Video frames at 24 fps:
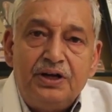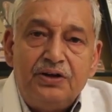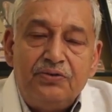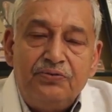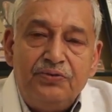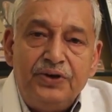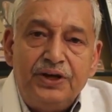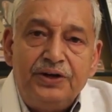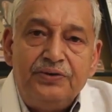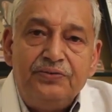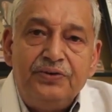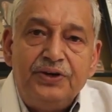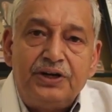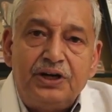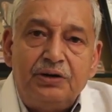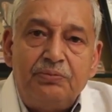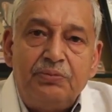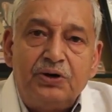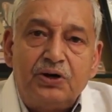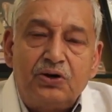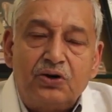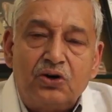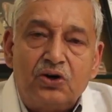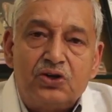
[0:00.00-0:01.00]
When we come
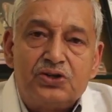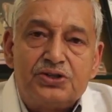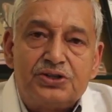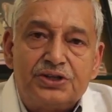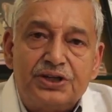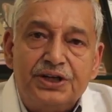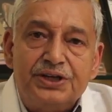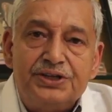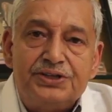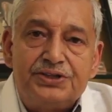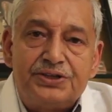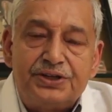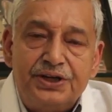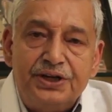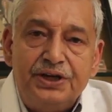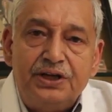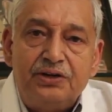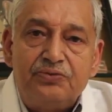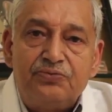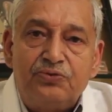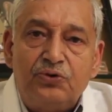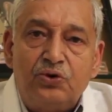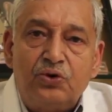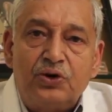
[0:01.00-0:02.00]
across stage 3
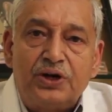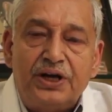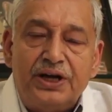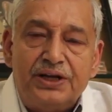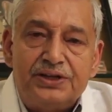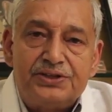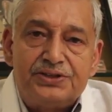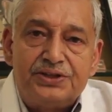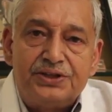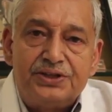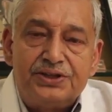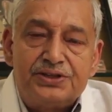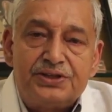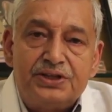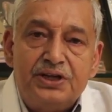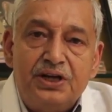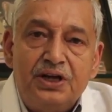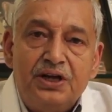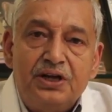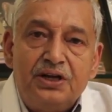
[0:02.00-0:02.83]
and 4 cancers,